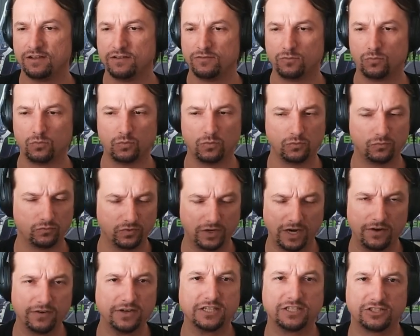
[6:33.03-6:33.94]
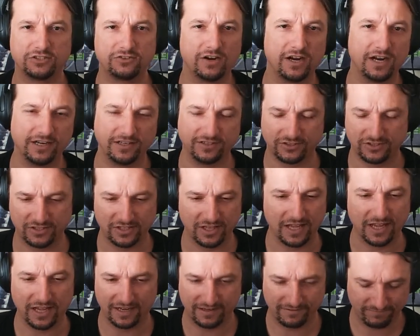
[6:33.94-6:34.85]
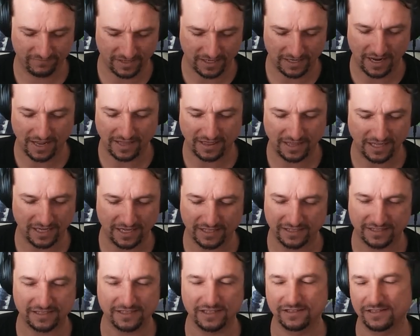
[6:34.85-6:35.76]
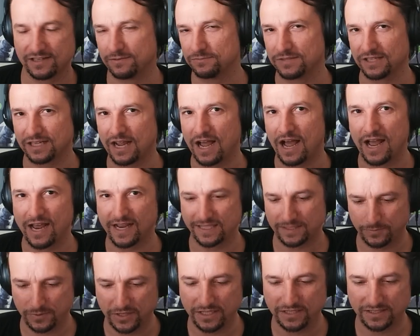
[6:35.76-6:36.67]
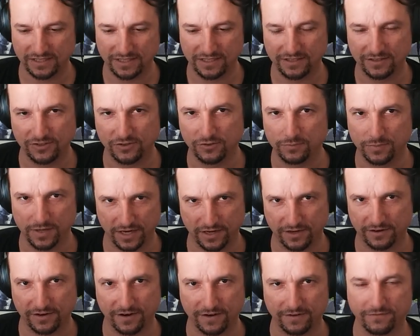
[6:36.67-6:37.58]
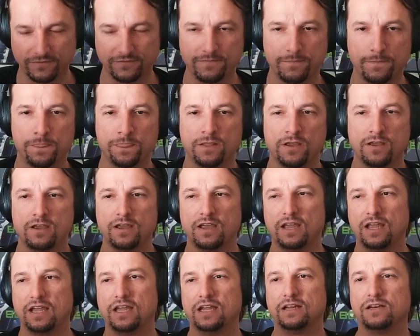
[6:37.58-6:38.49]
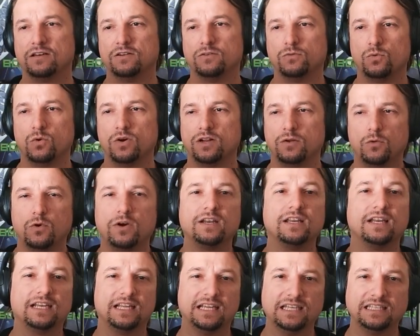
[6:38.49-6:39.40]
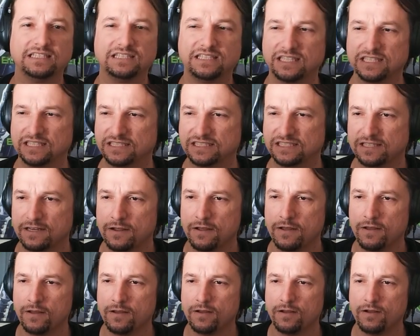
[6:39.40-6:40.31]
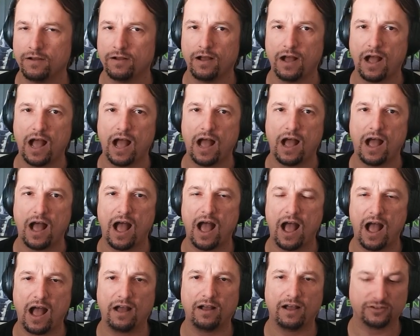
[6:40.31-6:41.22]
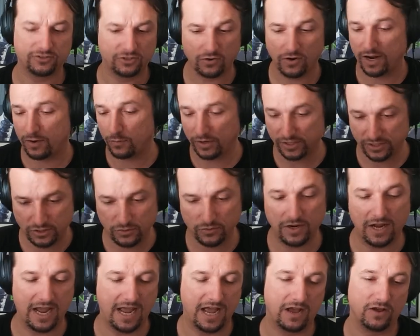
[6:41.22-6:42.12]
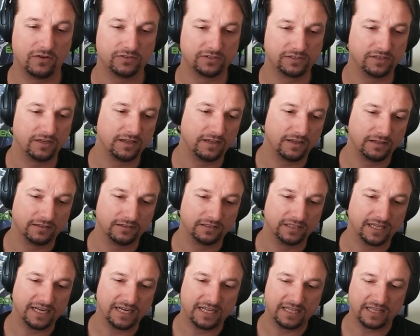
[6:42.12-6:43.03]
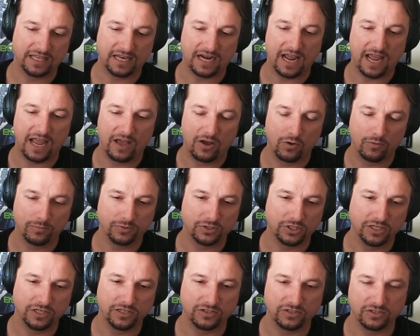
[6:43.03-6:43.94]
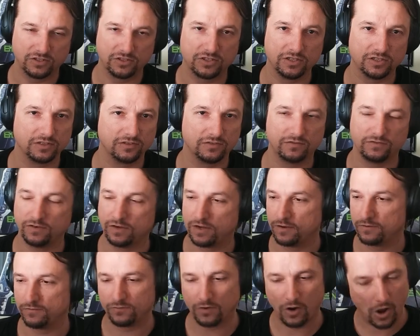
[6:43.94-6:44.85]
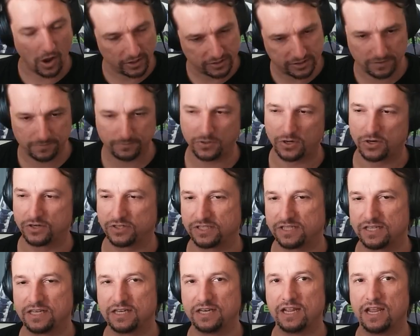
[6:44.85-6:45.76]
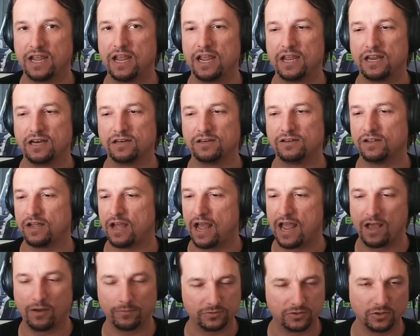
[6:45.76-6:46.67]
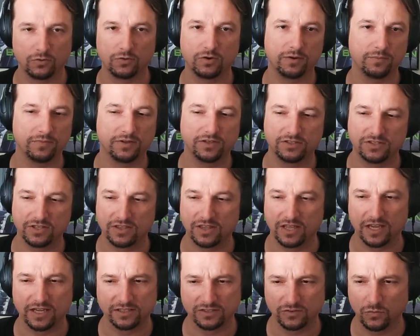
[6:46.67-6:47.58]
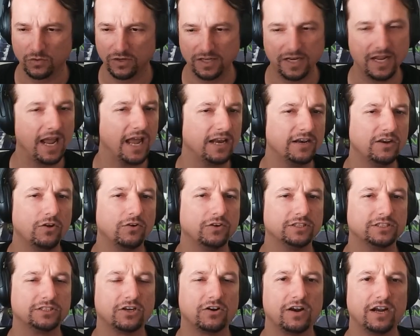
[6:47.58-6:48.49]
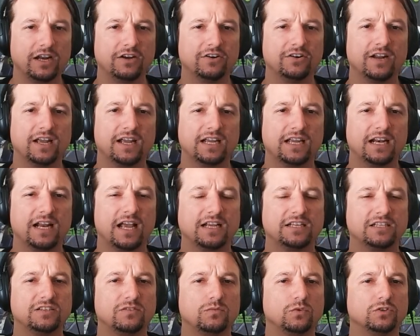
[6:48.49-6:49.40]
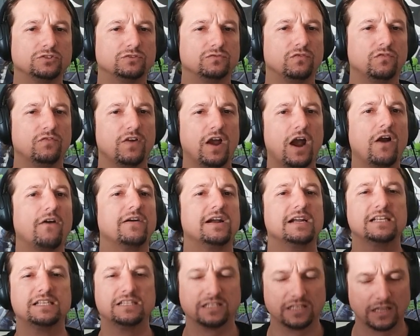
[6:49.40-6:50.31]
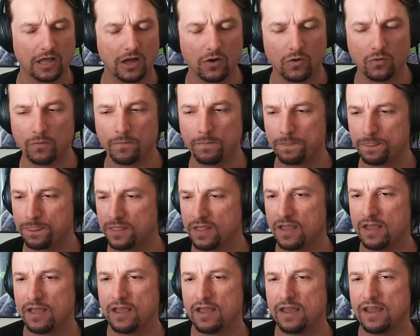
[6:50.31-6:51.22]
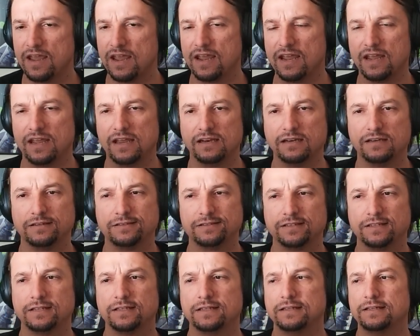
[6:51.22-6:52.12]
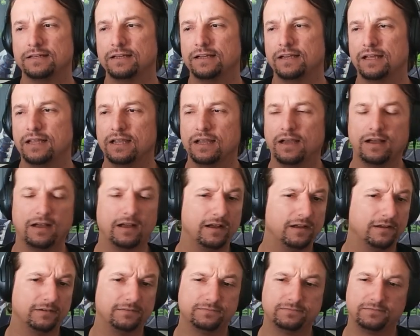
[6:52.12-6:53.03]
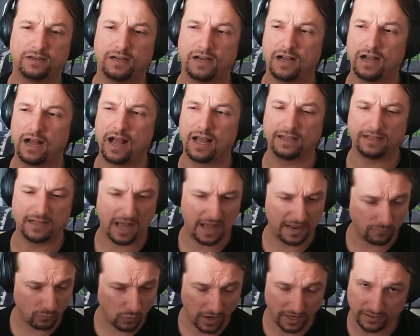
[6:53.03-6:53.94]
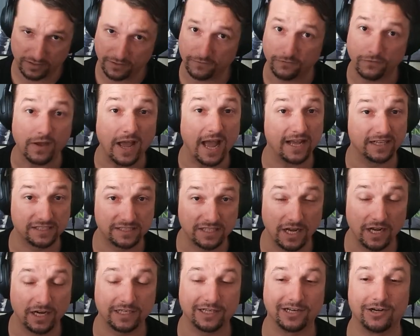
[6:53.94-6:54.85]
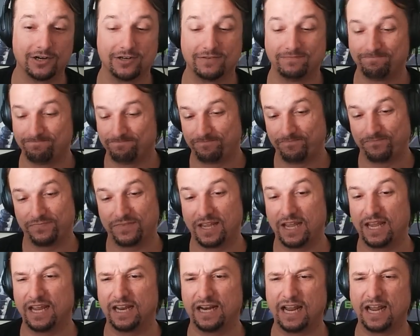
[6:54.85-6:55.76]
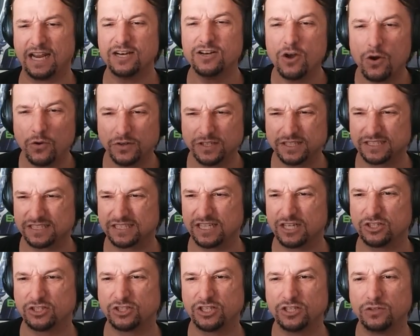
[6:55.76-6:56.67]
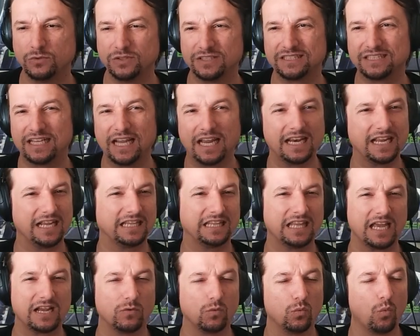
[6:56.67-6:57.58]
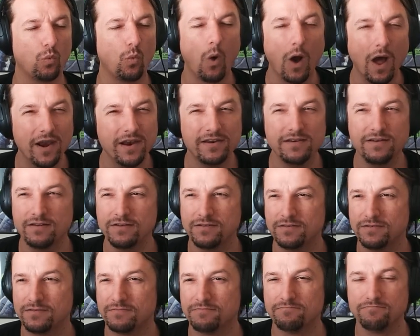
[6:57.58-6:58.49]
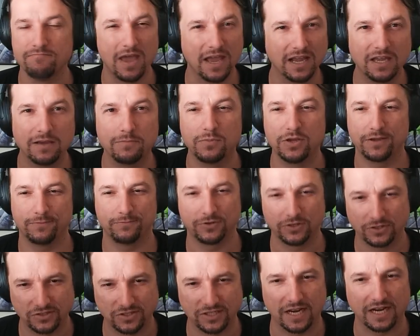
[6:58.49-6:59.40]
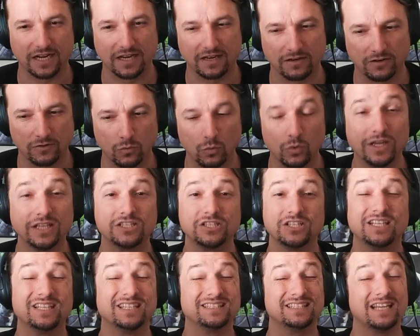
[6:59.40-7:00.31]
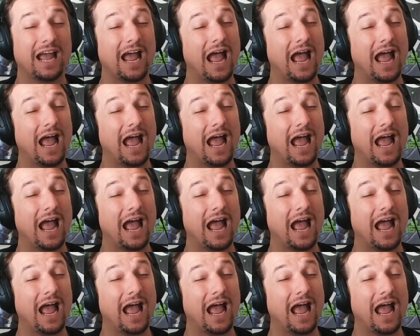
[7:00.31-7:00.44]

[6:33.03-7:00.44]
very strange thing. And I think it's something ISPs need to do better of. And what, what it is is, I, I, so I went to a house, a, a, lady that I help. She's she's an awesome person, and I helped her with a bunch of things. And one day I noticed her internet connection was very slow, and uh, I I went to fast.com, and I noticed she was getting like one megabit per second, which is